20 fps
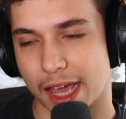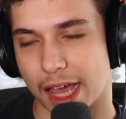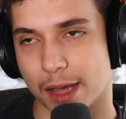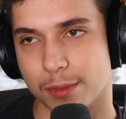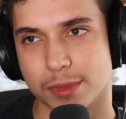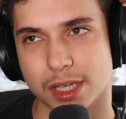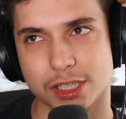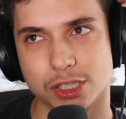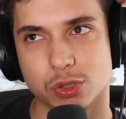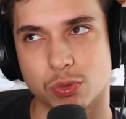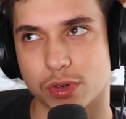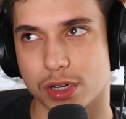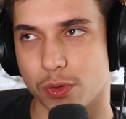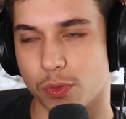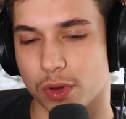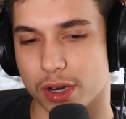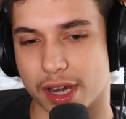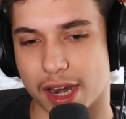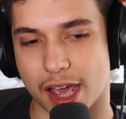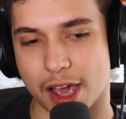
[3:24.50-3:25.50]
I'm like
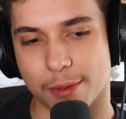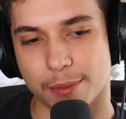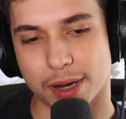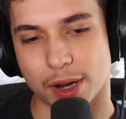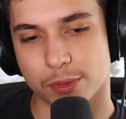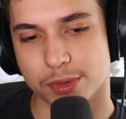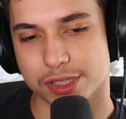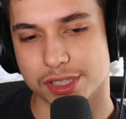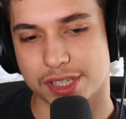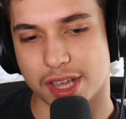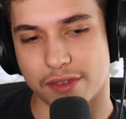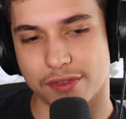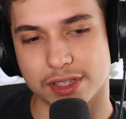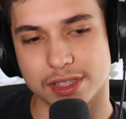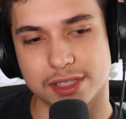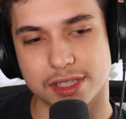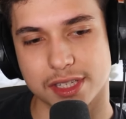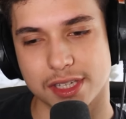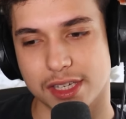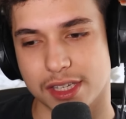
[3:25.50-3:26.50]
21 now, but I was
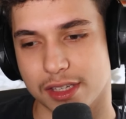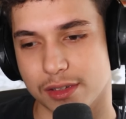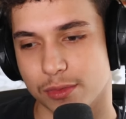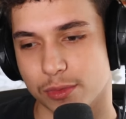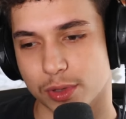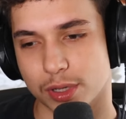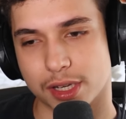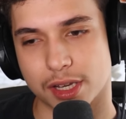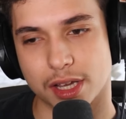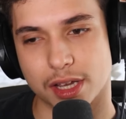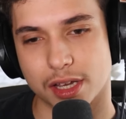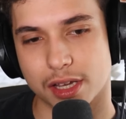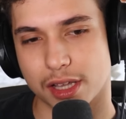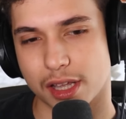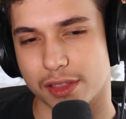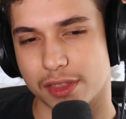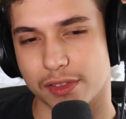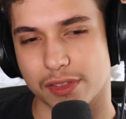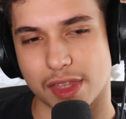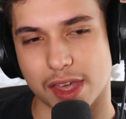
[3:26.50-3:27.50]
17 when
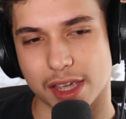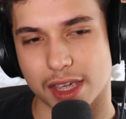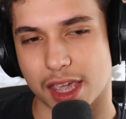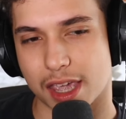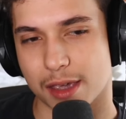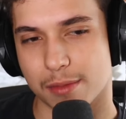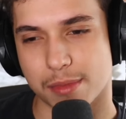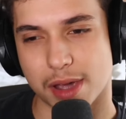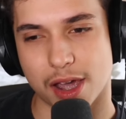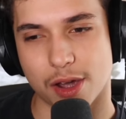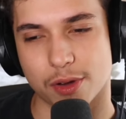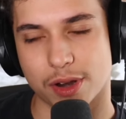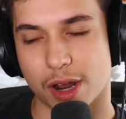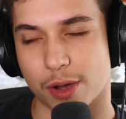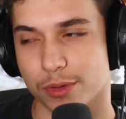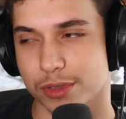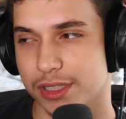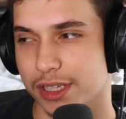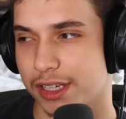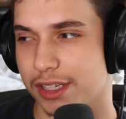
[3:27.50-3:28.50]
I think that came out. And I
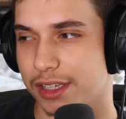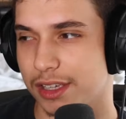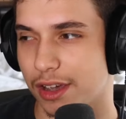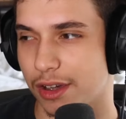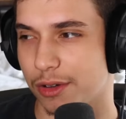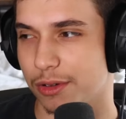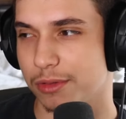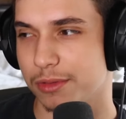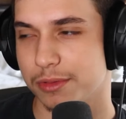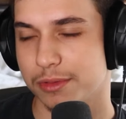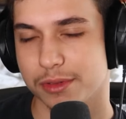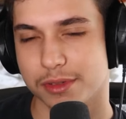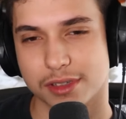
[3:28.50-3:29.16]
was like, yo,